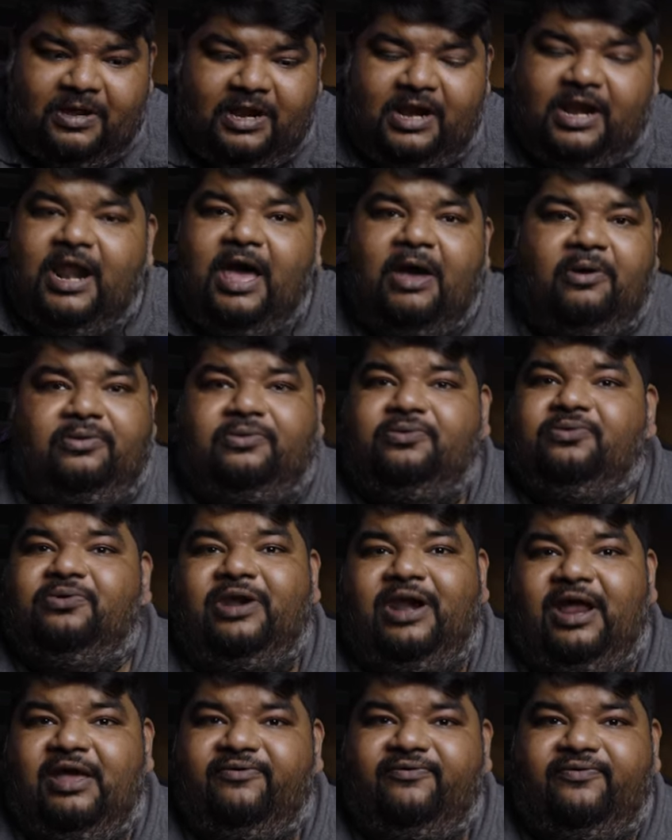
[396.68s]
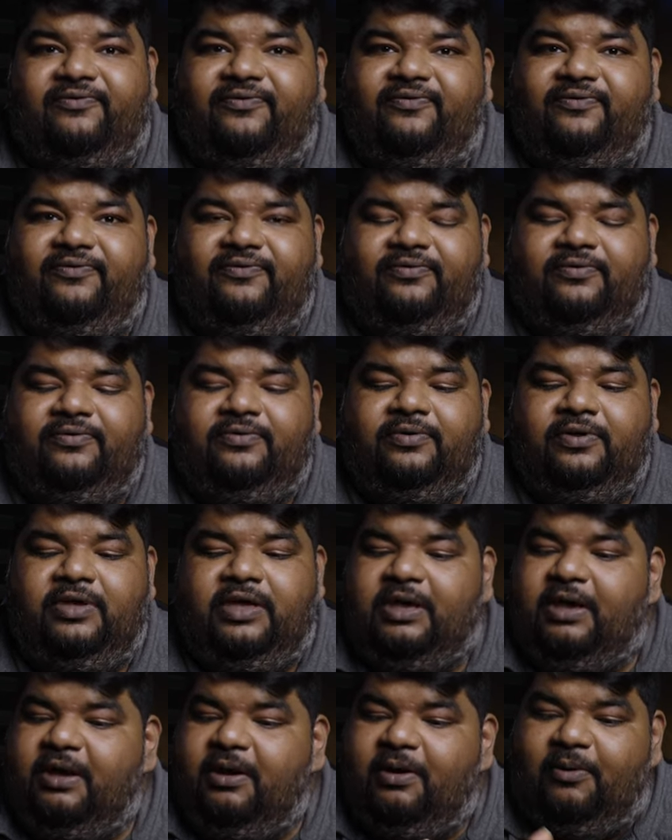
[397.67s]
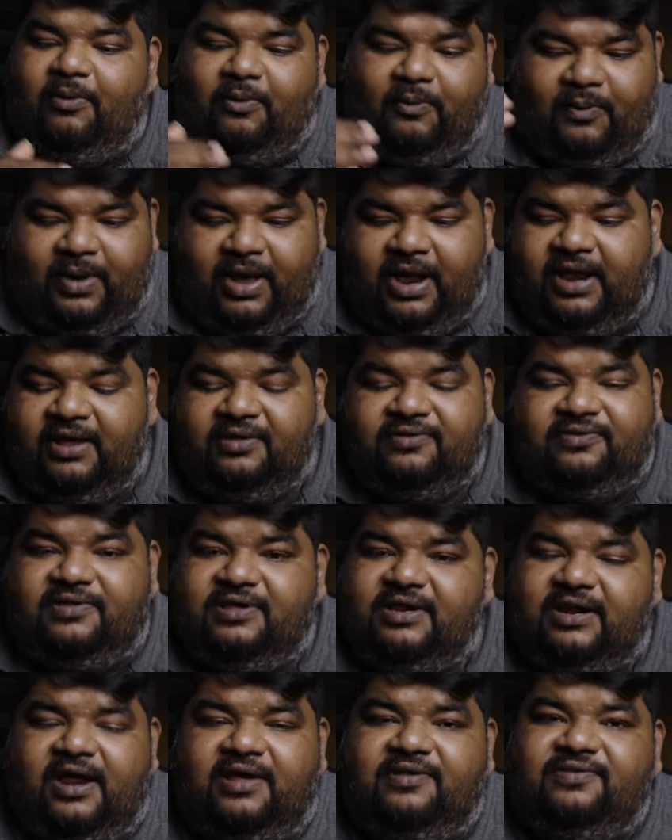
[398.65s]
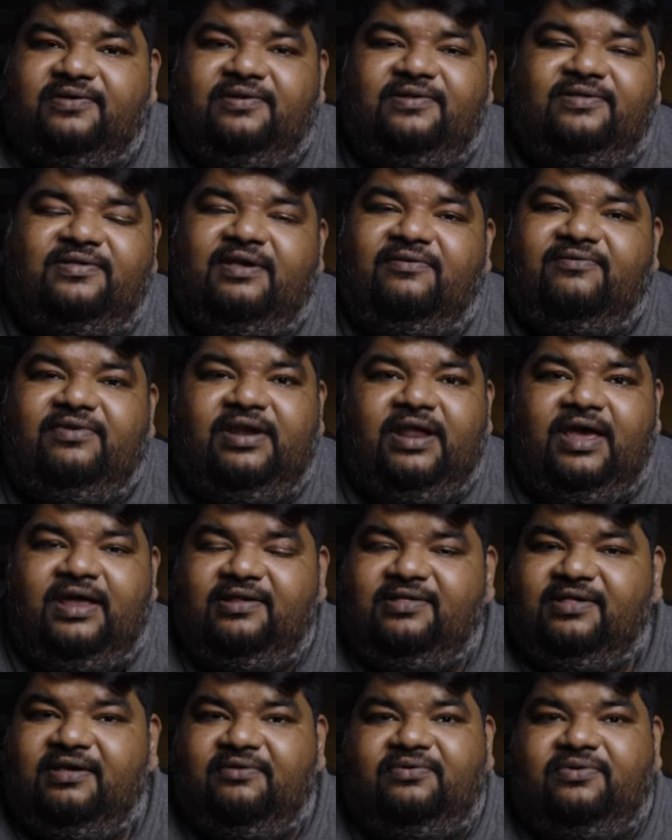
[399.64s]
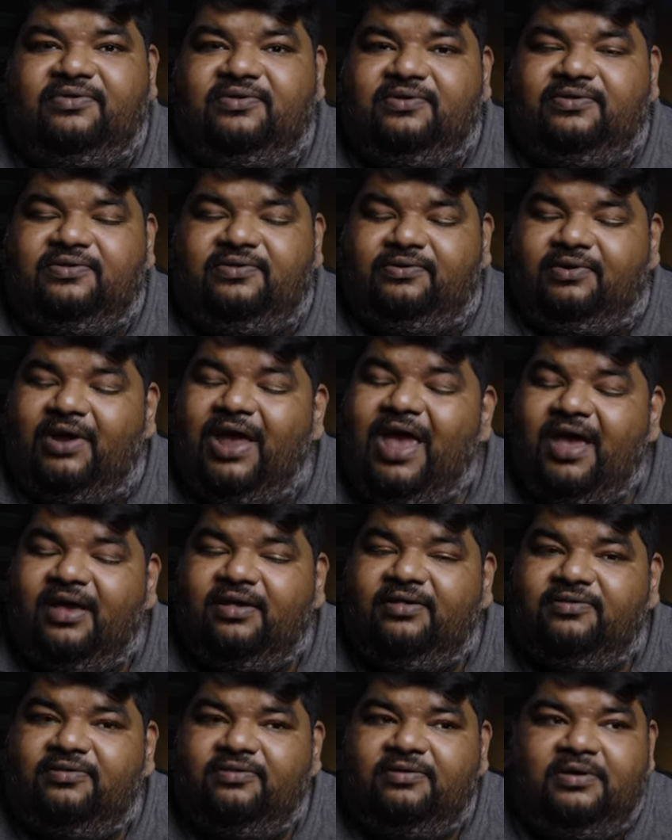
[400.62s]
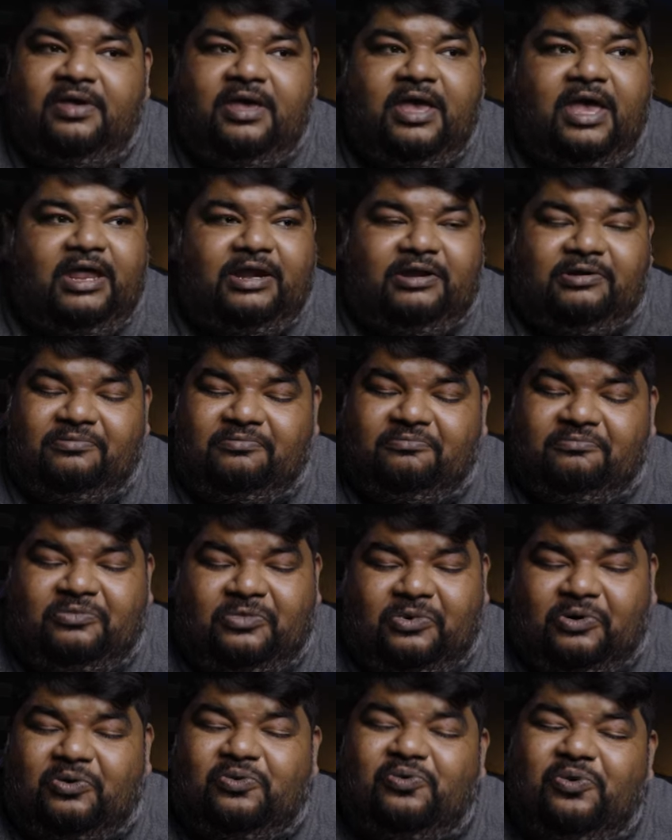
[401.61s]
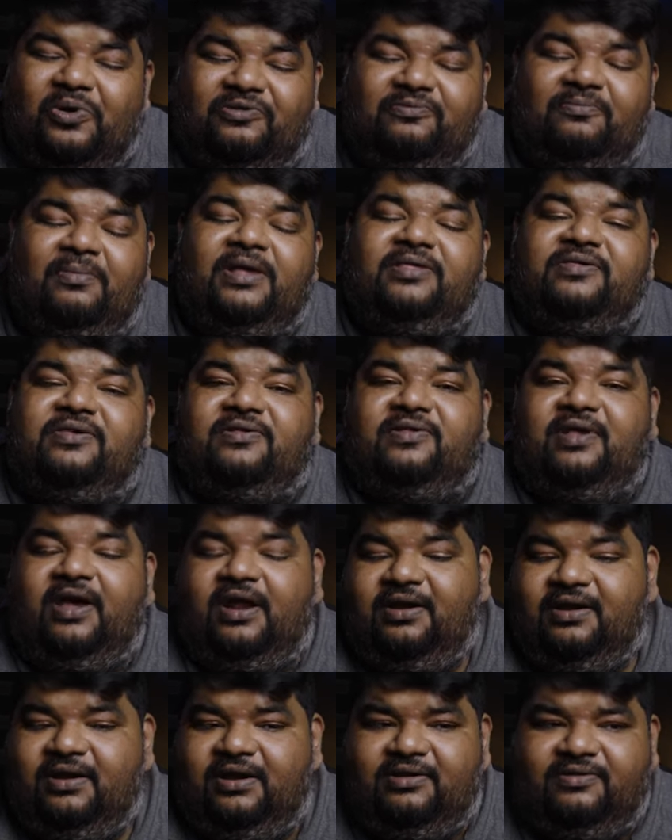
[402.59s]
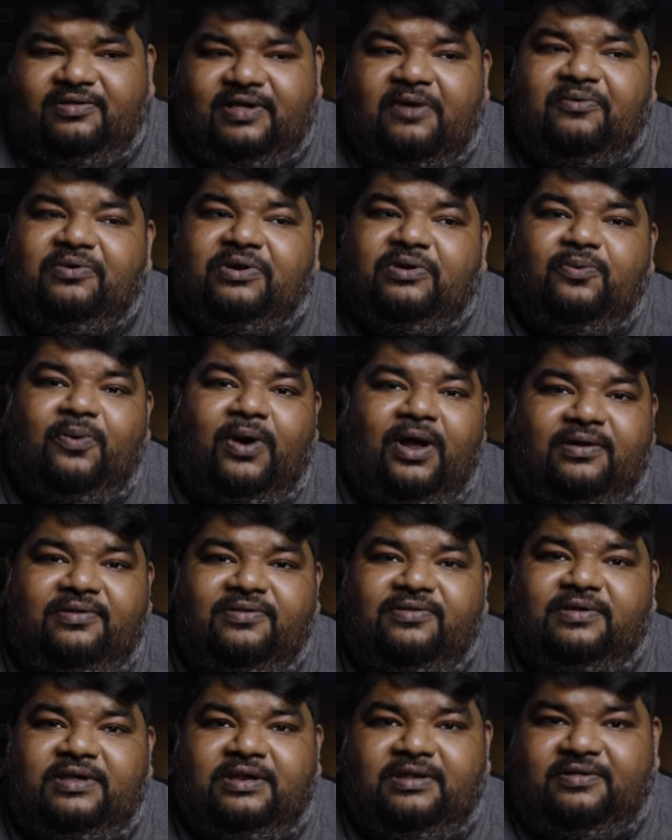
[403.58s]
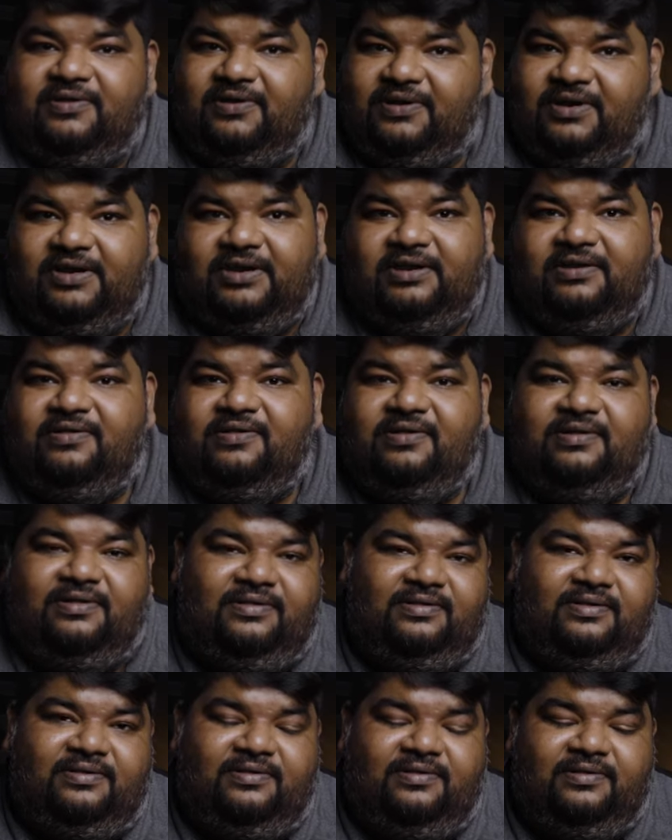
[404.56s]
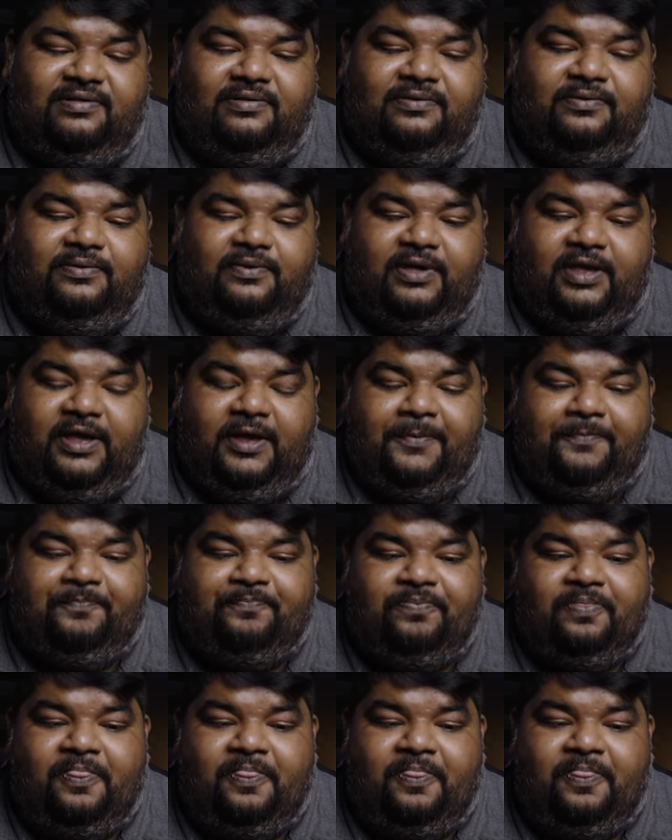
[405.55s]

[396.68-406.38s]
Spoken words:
allowed to drive, whereas the Ryzen 7 9700X drew as much as 170 watts in certain instances, okay?